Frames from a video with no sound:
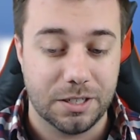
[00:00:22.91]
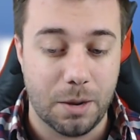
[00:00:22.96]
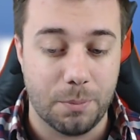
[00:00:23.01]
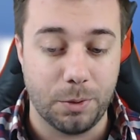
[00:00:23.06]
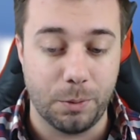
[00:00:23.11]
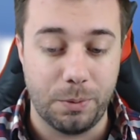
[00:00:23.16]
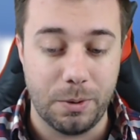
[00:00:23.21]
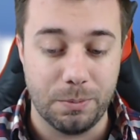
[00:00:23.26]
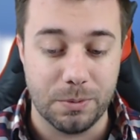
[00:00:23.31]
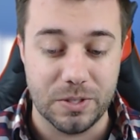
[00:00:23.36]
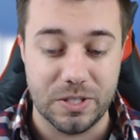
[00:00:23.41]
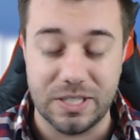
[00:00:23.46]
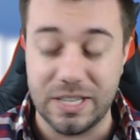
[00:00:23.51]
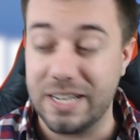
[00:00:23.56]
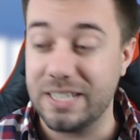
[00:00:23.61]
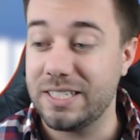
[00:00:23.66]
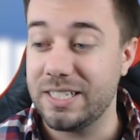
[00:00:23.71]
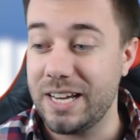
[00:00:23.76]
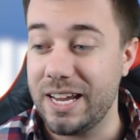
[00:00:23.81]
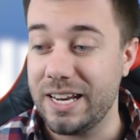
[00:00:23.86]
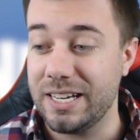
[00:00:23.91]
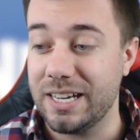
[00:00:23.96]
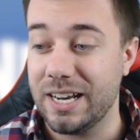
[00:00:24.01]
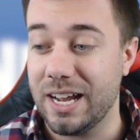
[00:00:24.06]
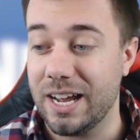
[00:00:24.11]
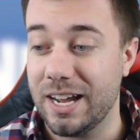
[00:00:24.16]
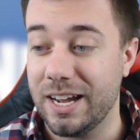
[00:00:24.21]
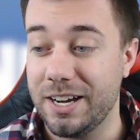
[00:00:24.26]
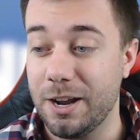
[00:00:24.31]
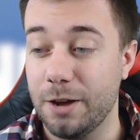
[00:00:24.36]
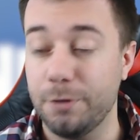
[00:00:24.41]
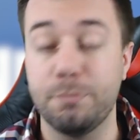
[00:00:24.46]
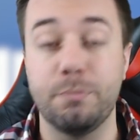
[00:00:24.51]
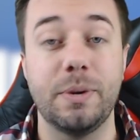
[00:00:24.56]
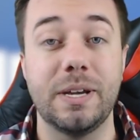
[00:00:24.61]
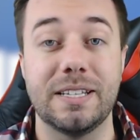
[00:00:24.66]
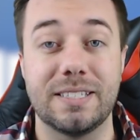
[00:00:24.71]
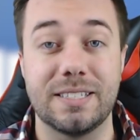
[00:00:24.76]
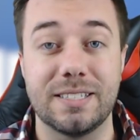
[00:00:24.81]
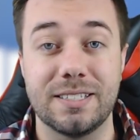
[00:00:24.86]
couple of people sent in uh,
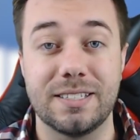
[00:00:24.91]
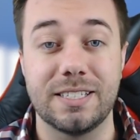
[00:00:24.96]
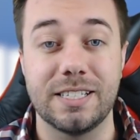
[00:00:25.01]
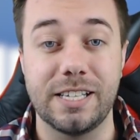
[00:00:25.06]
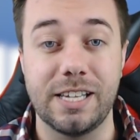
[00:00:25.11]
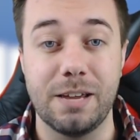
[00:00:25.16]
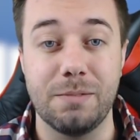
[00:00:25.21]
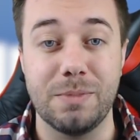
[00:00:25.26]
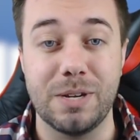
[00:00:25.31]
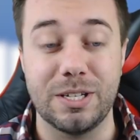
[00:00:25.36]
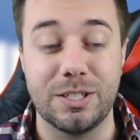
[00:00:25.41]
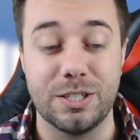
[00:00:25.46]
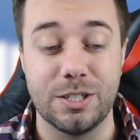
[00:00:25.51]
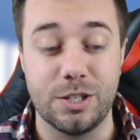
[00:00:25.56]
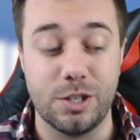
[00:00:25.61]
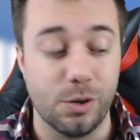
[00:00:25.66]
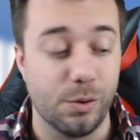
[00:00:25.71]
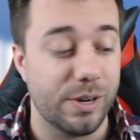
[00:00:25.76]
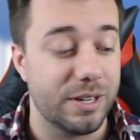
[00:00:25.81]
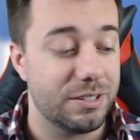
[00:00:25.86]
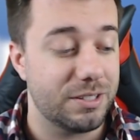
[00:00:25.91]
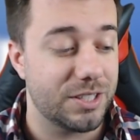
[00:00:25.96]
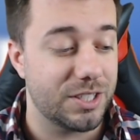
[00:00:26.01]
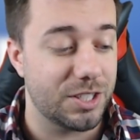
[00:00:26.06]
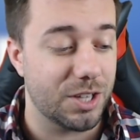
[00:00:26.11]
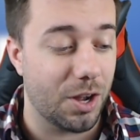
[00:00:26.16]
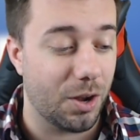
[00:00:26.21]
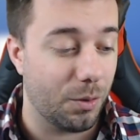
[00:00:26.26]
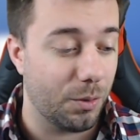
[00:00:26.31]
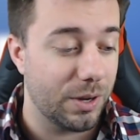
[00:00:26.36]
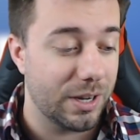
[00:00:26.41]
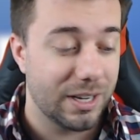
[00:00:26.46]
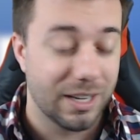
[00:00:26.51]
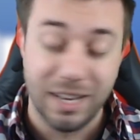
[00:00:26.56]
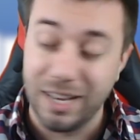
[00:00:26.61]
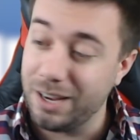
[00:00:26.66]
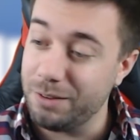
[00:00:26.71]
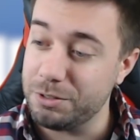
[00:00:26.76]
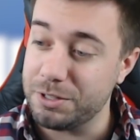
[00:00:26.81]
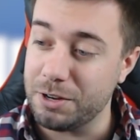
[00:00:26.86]
enough bits to get me to do it, so
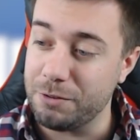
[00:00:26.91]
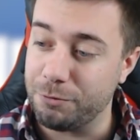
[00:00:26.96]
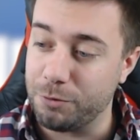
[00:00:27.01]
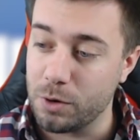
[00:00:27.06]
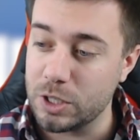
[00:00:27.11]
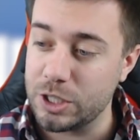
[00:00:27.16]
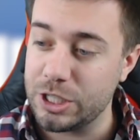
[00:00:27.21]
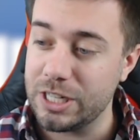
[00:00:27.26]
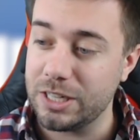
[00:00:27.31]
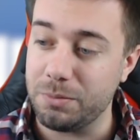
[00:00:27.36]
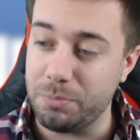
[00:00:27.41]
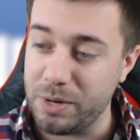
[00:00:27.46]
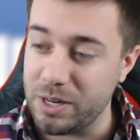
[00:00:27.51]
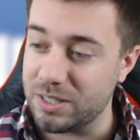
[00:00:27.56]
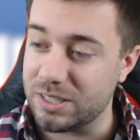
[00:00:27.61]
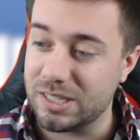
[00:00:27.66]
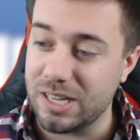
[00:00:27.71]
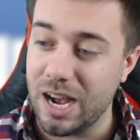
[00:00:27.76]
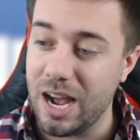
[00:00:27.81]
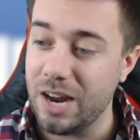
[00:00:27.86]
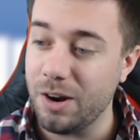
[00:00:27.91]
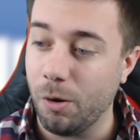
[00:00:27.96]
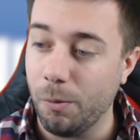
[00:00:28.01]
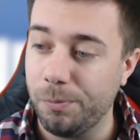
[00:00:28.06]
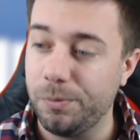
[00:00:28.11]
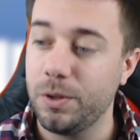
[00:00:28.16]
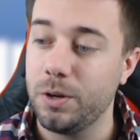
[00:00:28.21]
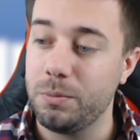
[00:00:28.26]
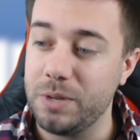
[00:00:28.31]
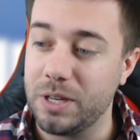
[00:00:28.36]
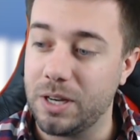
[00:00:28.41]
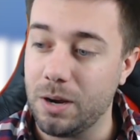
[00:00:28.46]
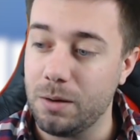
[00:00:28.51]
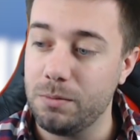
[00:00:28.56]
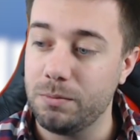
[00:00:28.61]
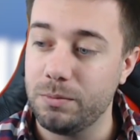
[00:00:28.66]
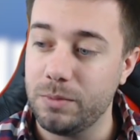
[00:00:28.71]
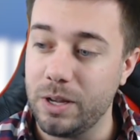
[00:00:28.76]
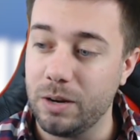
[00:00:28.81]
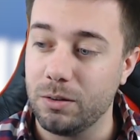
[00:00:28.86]
it was unfortunate. The beard's gone. Hopefully, it'll
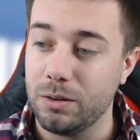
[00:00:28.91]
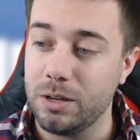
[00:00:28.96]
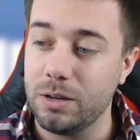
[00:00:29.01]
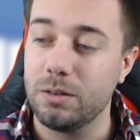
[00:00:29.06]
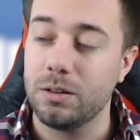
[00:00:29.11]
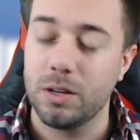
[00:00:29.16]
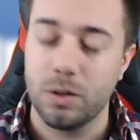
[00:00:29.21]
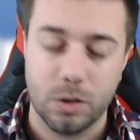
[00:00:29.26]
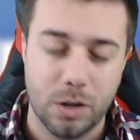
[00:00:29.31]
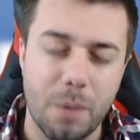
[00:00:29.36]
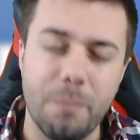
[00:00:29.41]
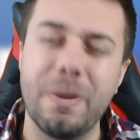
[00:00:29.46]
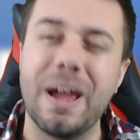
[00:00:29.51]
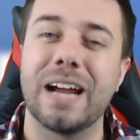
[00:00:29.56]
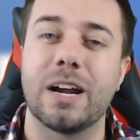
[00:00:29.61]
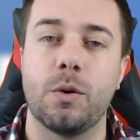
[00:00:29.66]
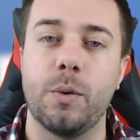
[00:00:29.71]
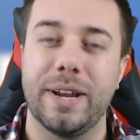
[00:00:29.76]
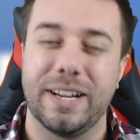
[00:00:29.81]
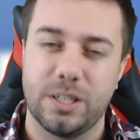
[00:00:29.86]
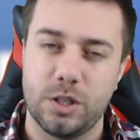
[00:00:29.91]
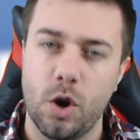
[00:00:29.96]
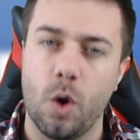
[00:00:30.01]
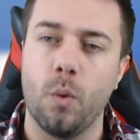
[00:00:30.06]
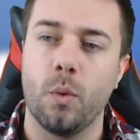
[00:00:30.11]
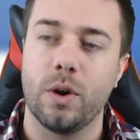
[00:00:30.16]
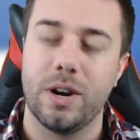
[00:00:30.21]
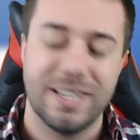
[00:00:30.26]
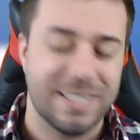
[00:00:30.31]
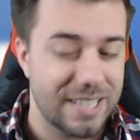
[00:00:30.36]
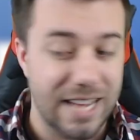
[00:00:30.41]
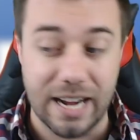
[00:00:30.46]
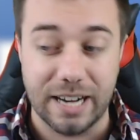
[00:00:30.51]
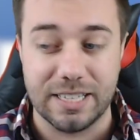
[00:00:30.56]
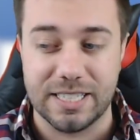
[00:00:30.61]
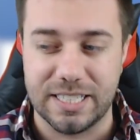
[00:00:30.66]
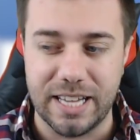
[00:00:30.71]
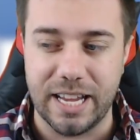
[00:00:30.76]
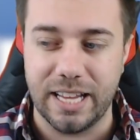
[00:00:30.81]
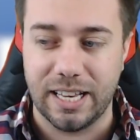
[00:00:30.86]
become it'll it'll, it'll come back quick. Don't worry, it's
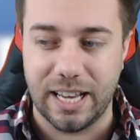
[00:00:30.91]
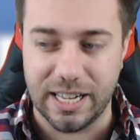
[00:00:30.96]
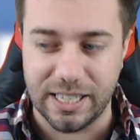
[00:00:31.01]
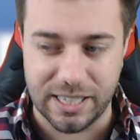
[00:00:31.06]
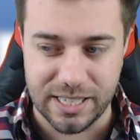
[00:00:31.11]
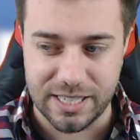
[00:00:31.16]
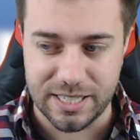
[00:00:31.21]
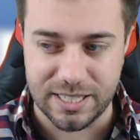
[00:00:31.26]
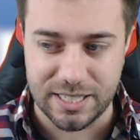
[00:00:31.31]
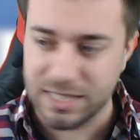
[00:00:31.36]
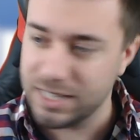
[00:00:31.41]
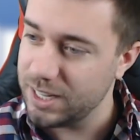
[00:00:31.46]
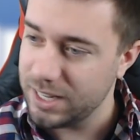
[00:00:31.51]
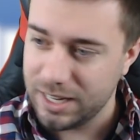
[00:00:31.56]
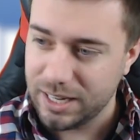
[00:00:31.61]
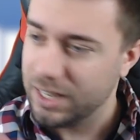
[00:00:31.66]
not gonna stay like this.